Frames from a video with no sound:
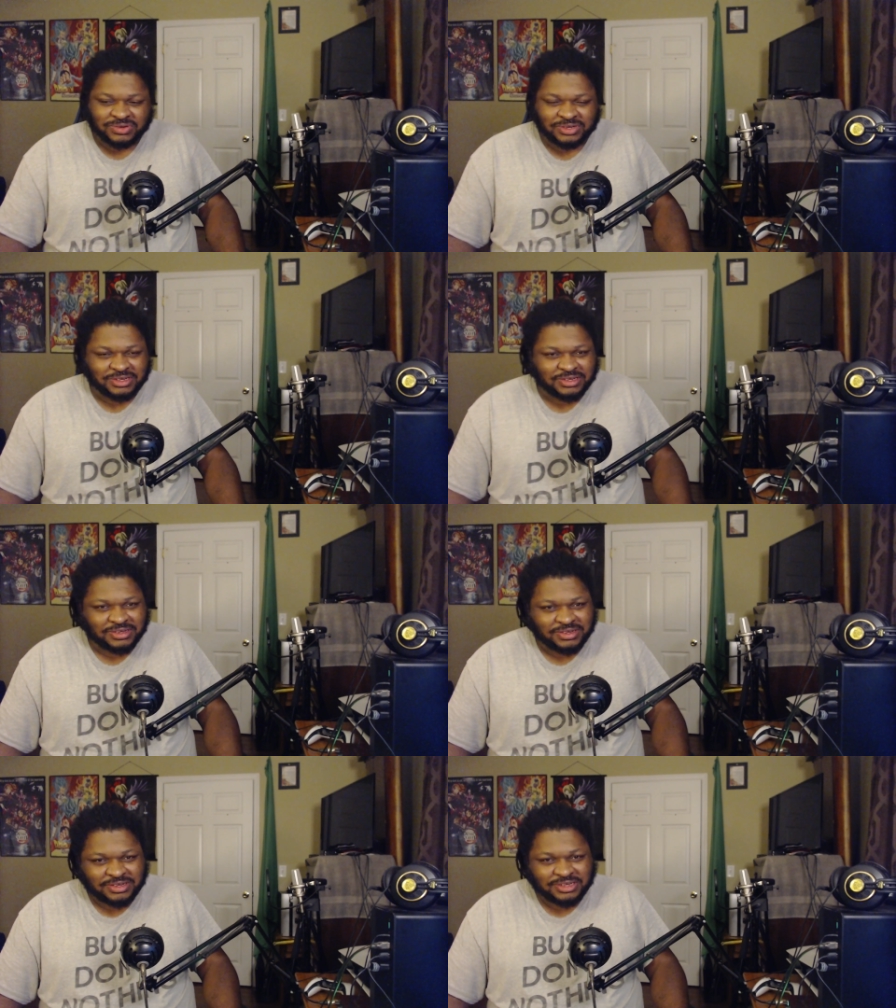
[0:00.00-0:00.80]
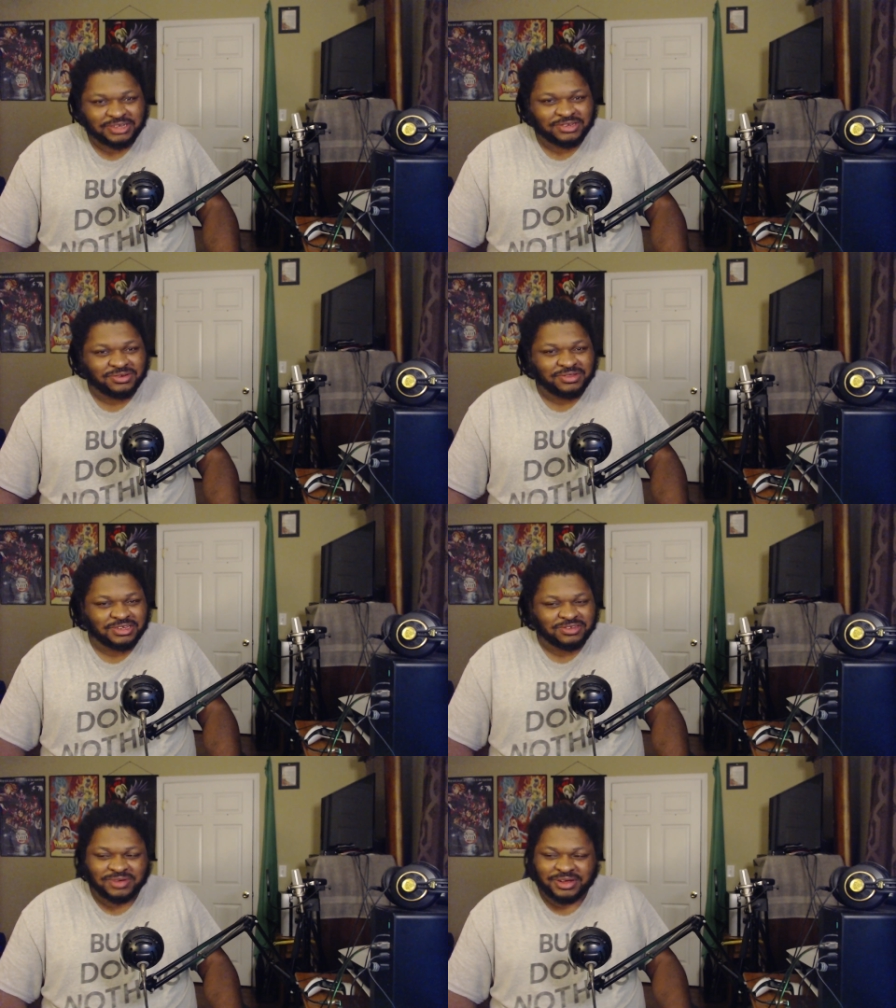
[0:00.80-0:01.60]
season 6 on
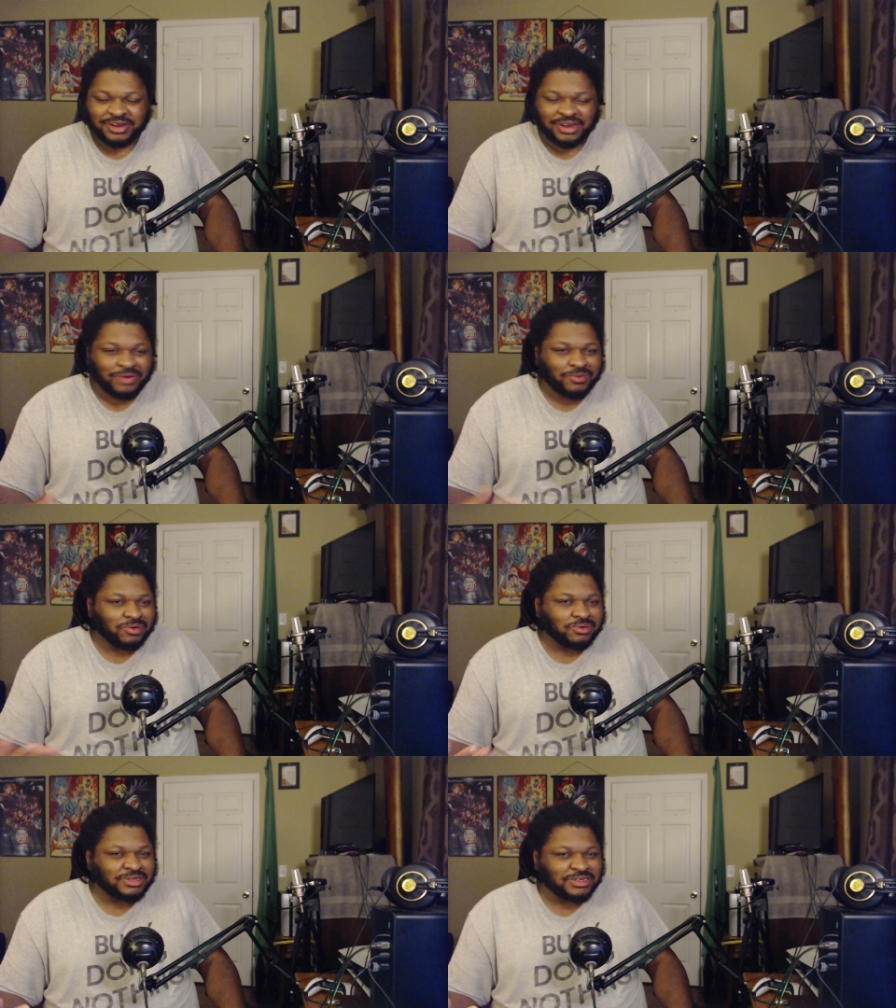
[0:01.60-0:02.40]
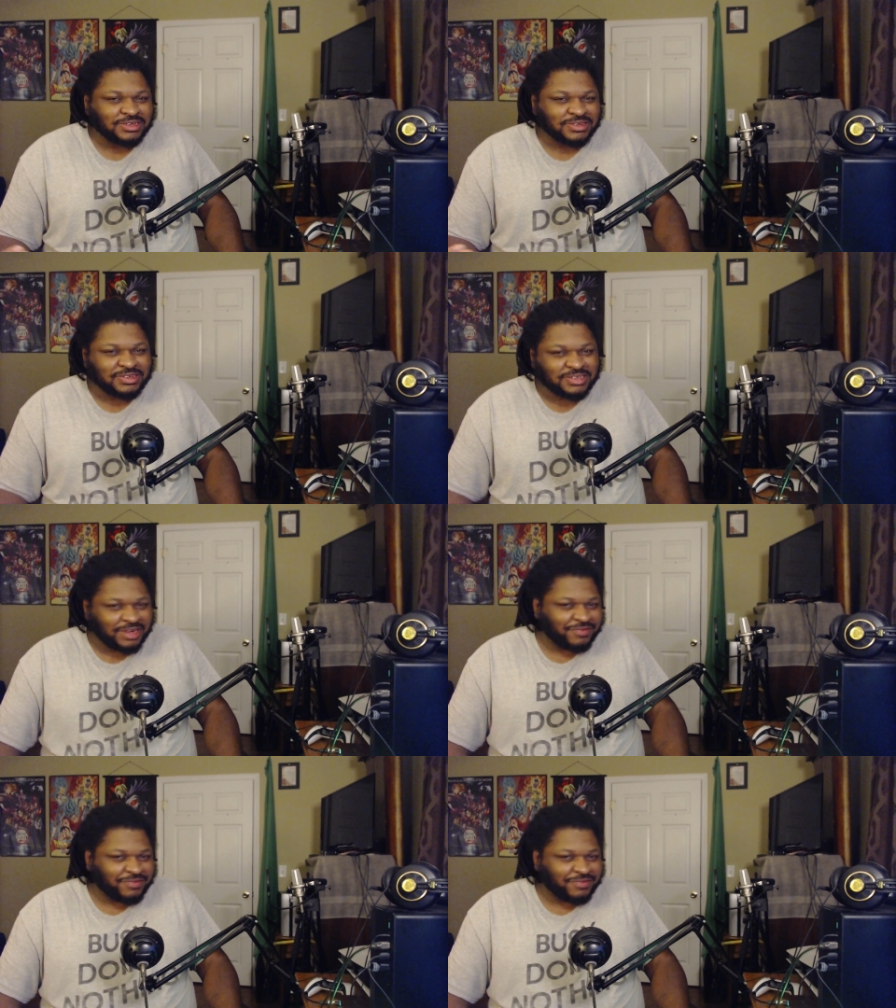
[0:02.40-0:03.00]
this one, and now we're doing season 7.